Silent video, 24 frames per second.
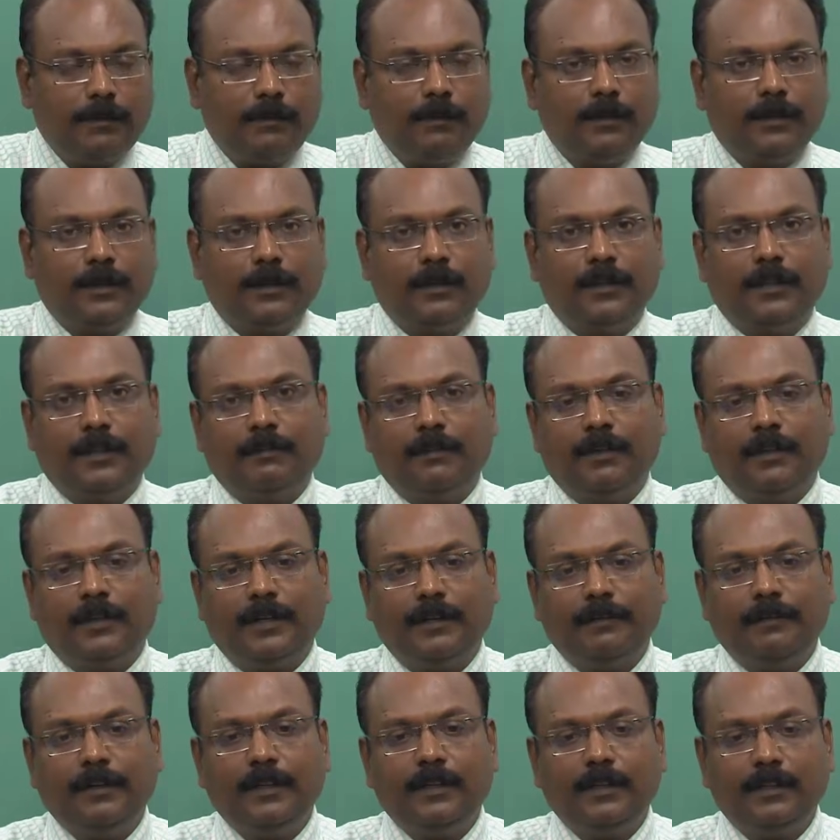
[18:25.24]
they will
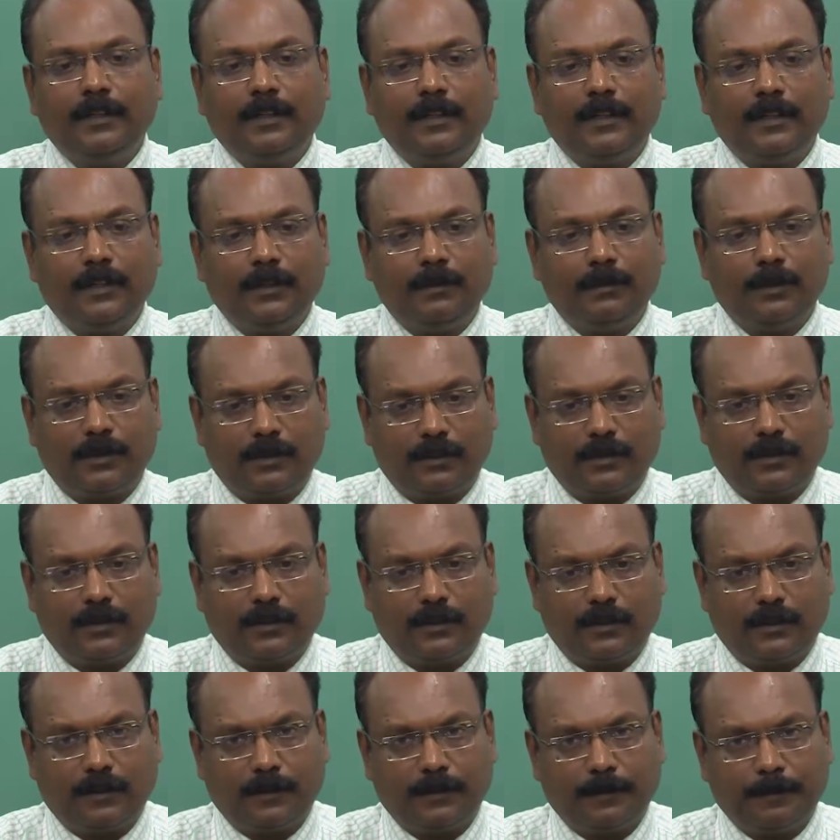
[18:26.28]
reveal their
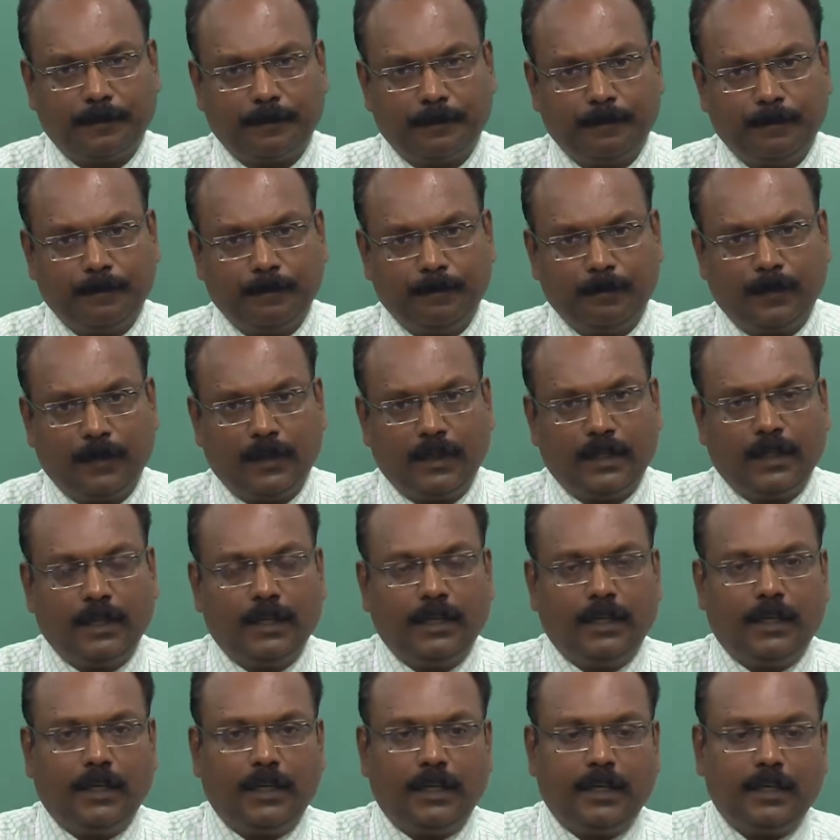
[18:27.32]
nervousness.
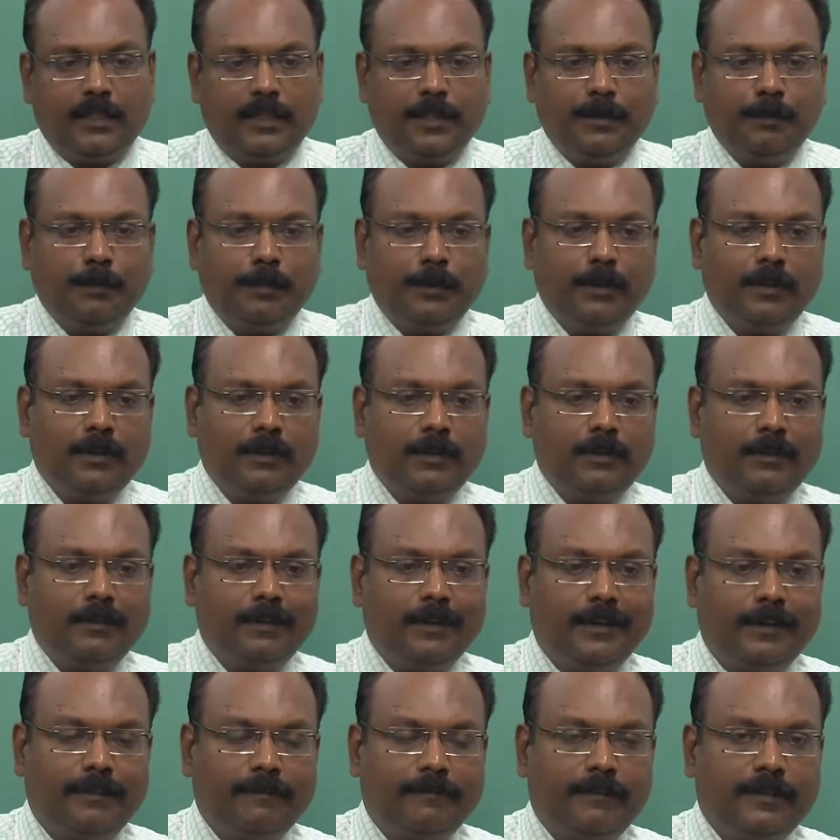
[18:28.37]
It is important
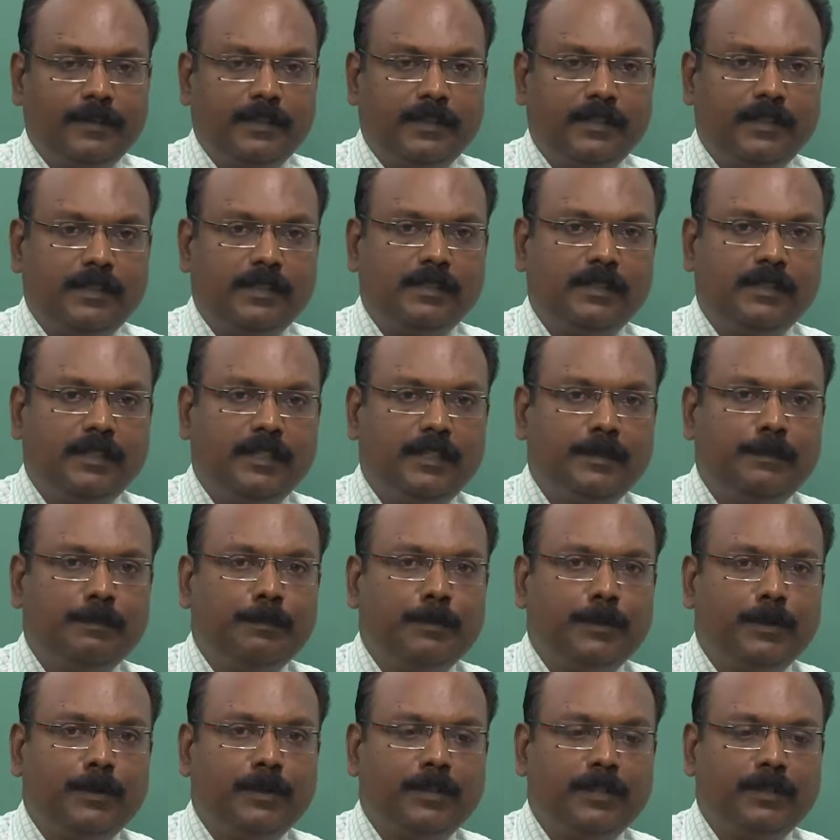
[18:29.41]
to emphasize
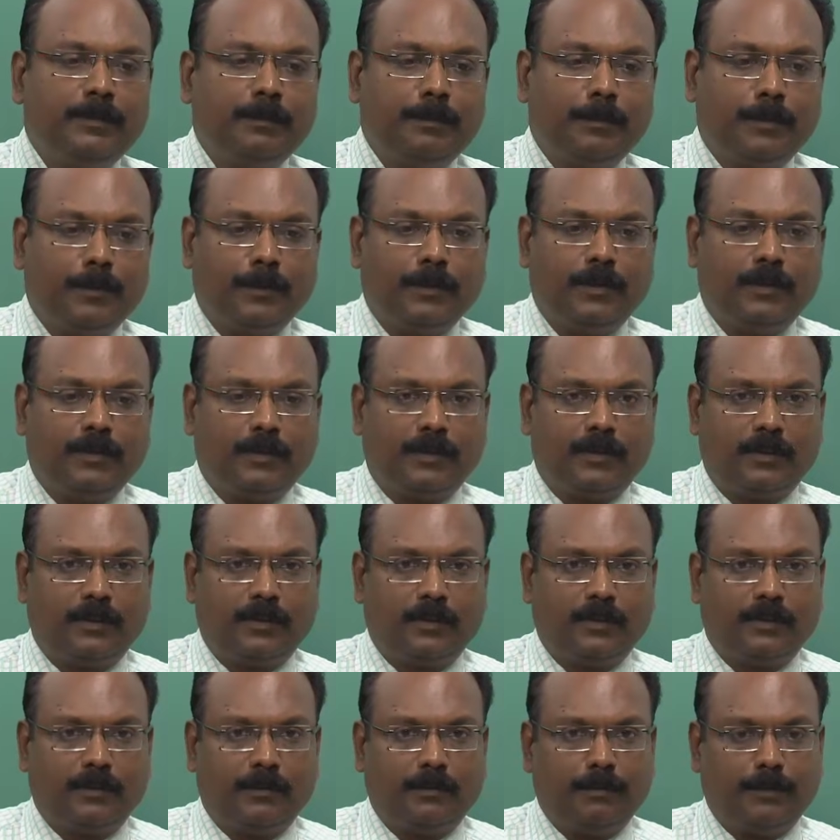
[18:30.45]
important points
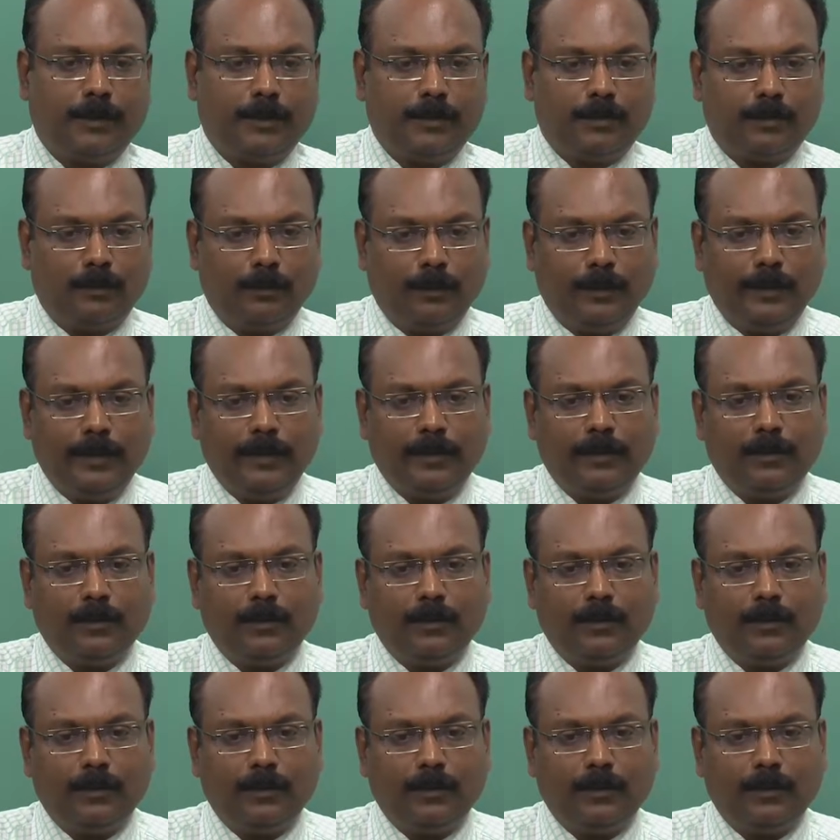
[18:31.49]
by slowing